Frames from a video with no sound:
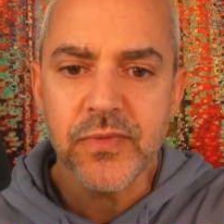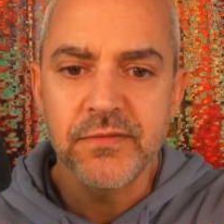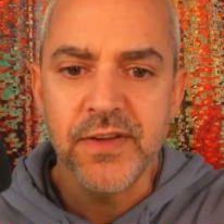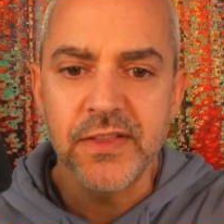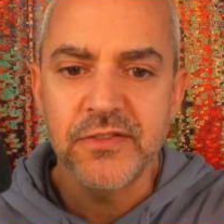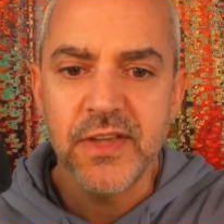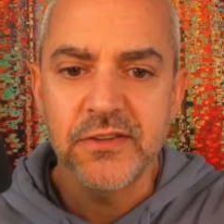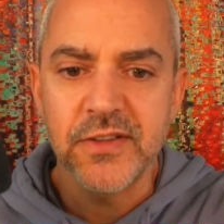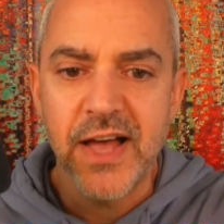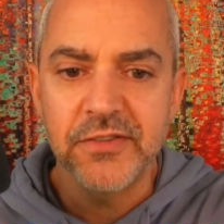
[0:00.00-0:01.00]
Faith
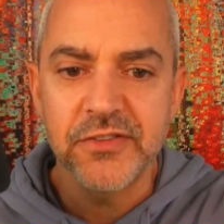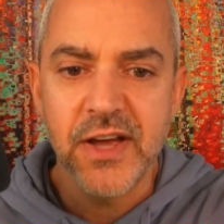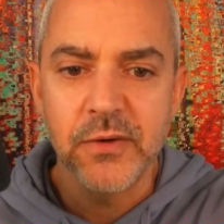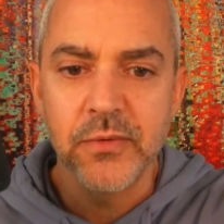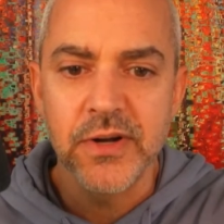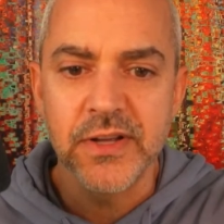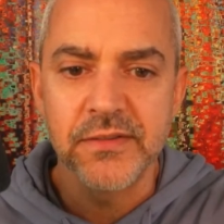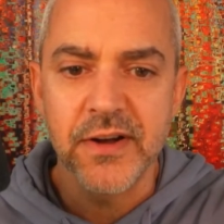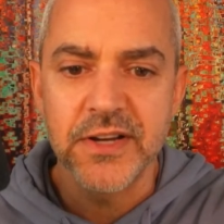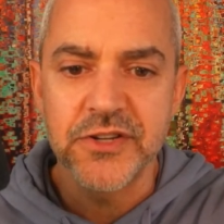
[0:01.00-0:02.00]
says live is not working,
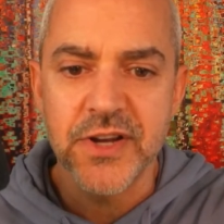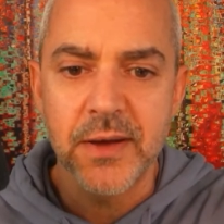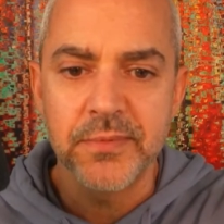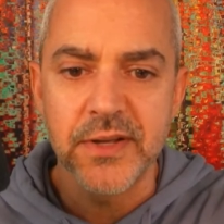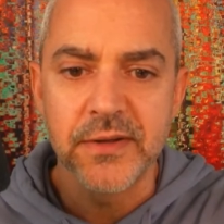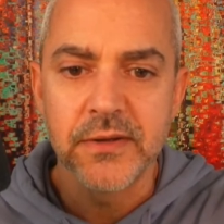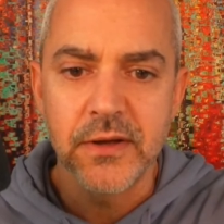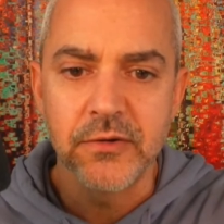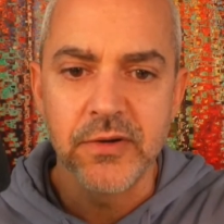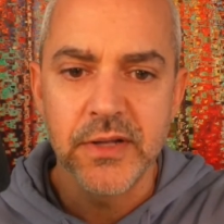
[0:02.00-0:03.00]
very choppy.
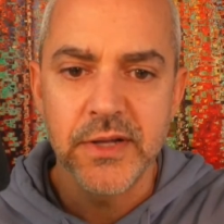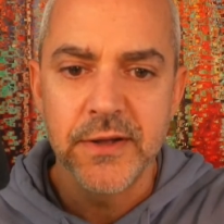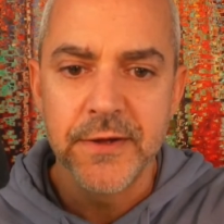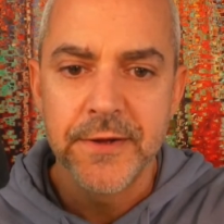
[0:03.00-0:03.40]
Oh, really?